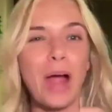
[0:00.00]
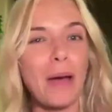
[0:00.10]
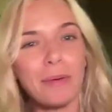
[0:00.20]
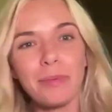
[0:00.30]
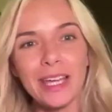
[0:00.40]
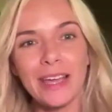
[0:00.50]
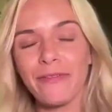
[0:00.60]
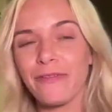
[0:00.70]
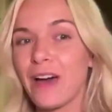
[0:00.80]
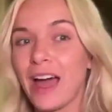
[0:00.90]

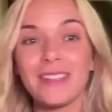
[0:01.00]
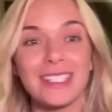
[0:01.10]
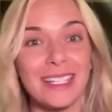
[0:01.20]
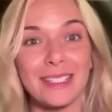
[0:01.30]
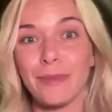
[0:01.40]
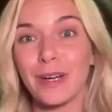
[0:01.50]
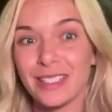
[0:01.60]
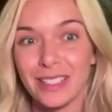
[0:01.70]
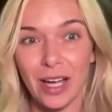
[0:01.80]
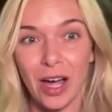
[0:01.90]
probably 5 to 6
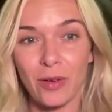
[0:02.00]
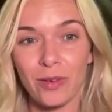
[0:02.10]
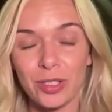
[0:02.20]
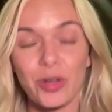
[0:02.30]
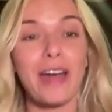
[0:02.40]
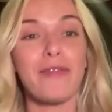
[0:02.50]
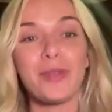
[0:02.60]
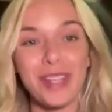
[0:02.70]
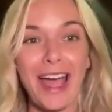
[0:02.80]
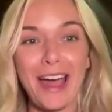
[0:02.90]
months ago. So I've
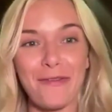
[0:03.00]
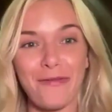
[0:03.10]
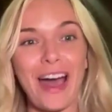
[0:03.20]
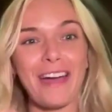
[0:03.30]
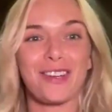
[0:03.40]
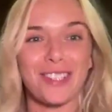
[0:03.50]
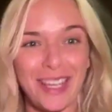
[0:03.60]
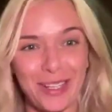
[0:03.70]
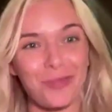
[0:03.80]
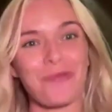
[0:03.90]
only had 5 or
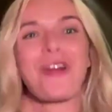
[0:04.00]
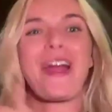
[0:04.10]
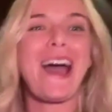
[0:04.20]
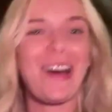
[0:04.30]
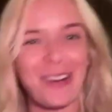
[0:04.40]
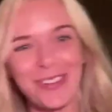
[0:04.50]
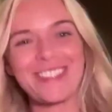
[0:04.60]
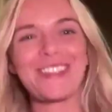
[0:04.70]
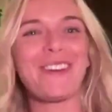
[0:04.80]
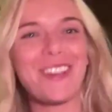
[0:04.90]
6
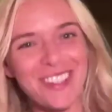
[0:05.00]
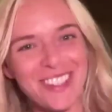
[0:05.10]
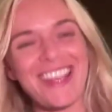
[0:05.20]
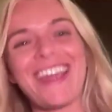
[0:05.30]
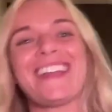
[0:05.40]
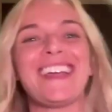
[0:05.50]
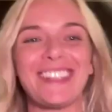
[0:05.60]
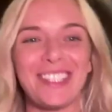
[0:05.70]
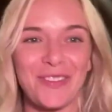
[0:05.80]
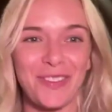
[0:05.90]
rounds of
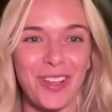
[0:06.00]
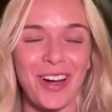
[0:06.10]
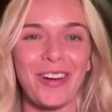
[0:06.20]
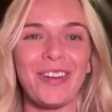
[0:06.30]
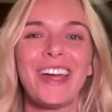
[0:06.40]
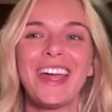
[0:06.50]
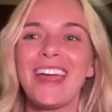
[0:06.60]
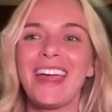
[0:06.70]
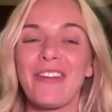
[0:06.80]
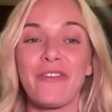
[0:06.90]
understanding this flow
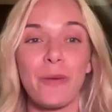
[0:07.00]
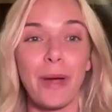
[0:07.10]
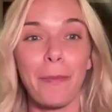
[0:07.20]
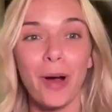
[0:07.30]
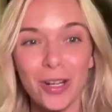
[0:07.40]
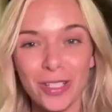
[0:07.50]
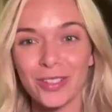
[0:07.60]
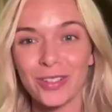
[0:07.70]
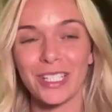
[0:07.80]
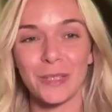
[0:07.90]
from my
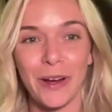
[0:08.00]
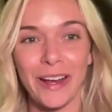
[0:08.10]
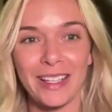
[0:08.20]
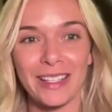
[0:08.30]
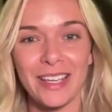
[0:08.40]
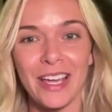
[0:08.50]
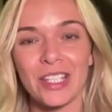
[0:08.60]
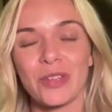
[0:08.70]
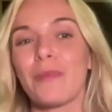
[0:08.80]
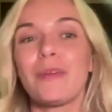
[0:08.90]
personal experience.
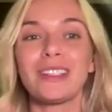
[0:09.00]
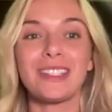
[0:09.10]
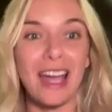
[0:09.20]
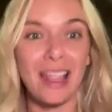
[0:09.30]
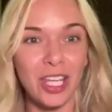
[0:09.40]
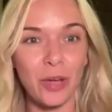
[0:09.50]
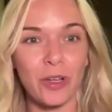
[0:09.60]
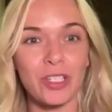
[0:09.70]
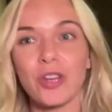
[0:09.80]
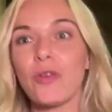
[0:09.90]
So I'm not telling you
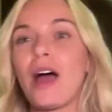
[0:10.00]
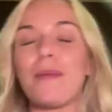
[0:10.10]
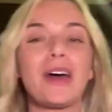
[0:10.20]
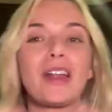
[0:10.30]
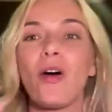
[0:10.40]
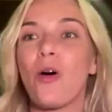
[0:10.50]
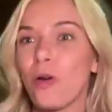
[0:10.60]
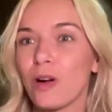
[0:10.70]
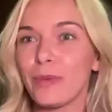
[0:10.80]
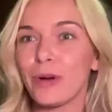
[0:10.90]
what to do. I'm not a
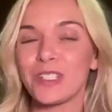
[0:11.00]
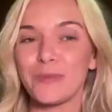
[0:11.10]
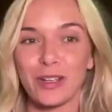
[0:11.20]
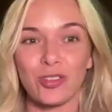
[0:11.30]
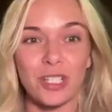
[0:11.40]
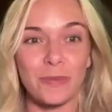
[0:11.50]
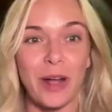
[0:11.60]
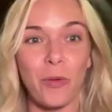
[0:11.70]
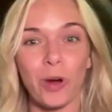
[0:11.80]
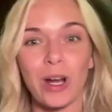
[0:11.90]
hormone specialist, but
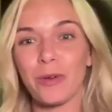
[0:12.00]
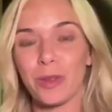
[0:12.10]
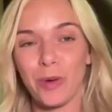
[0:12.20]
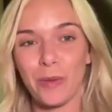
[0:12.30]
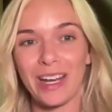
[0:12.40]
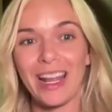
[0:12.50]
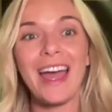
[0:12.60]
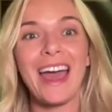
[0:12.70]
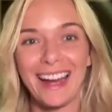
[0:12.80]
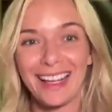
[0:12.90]
I work with women
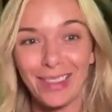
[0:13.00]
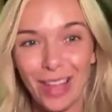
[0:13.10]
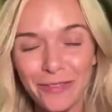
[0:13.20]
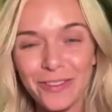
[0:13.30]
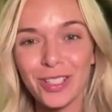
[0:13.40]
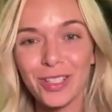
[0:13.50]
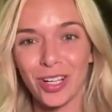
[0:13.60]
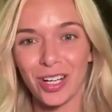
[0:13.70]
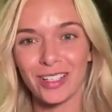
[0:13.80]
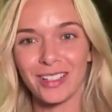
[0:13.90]
and I love to
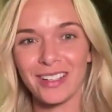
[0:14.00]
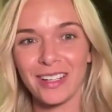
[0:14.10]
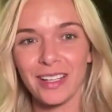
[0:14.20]
learn.